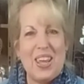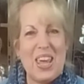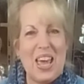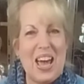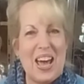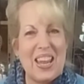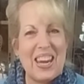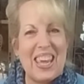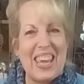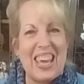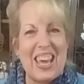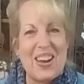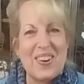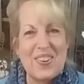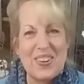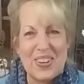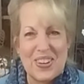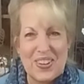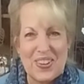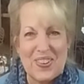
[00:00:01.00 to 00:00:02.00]
Howdy,
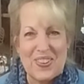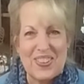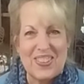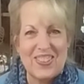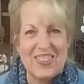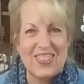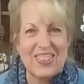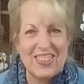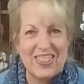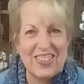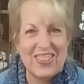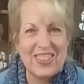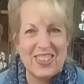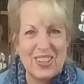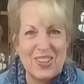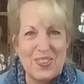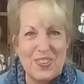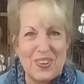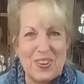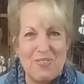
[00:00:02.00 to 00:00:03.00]
how are you? It's good to
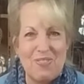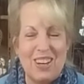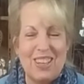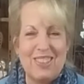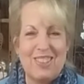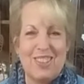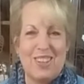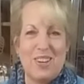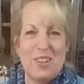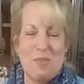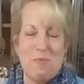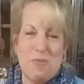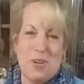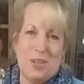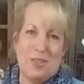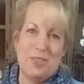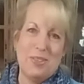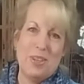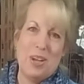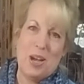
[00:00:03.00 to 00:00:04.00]
see you on my side of the
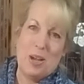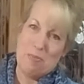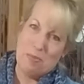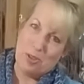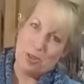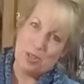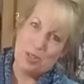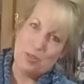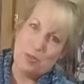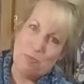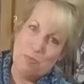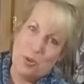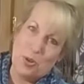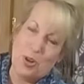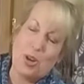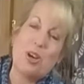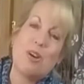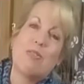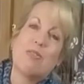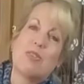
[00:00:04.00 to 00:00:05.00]
mountain. I'm Chris
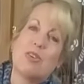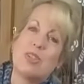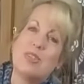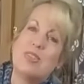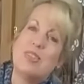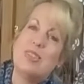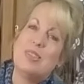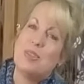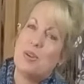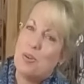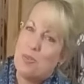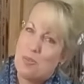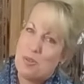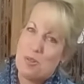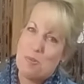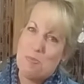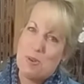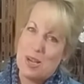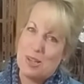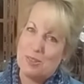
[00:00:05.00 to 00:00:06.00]
Moore of Krissy's
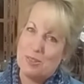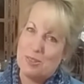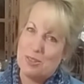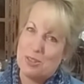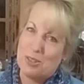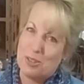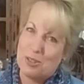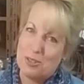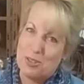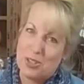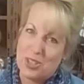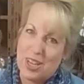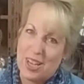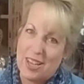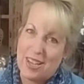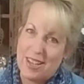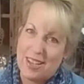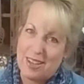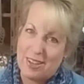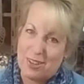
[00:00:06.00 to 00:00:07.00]
Over the Mountain
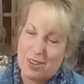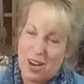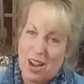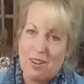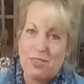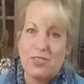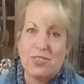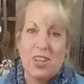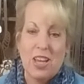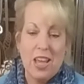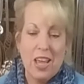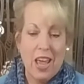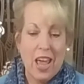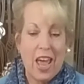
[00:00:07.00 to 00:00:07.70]
Crochet and Crafts.